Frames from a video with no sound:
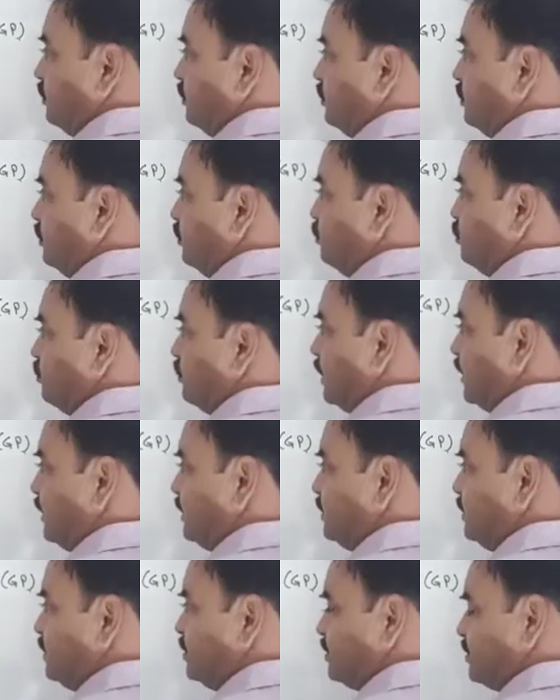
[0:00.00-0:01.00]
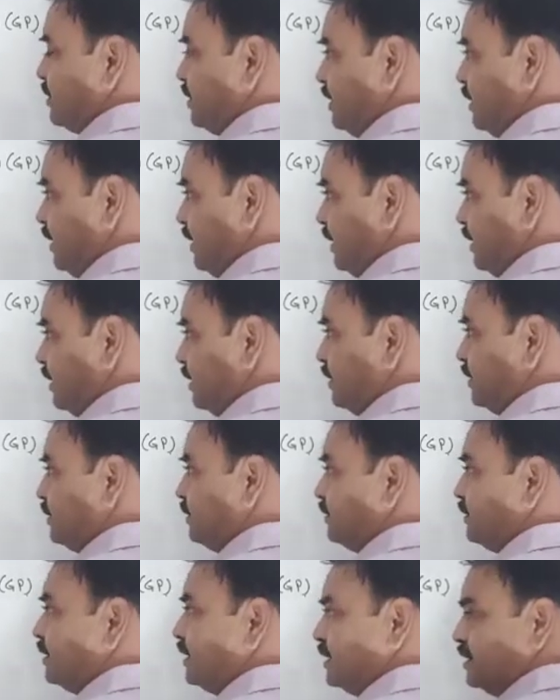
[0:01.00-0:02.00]
look like this: a,
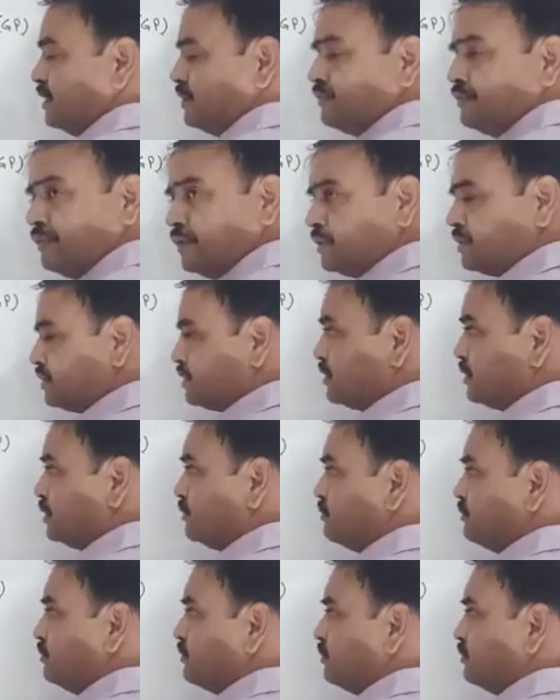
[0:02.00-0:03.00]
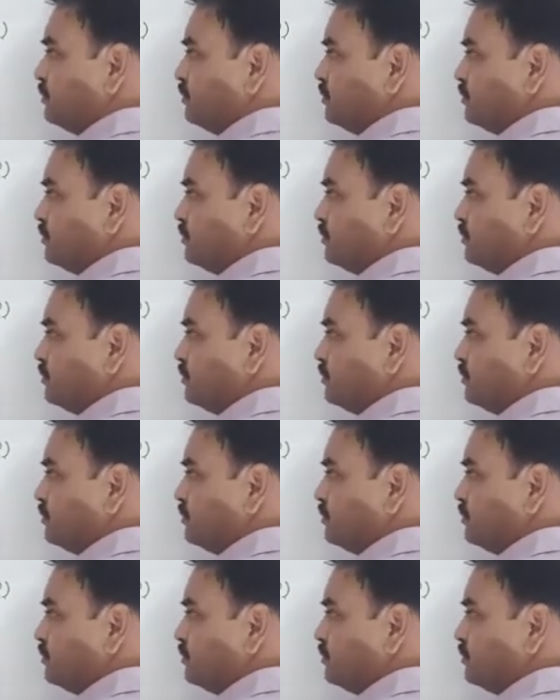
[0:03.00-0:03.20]
that is first term,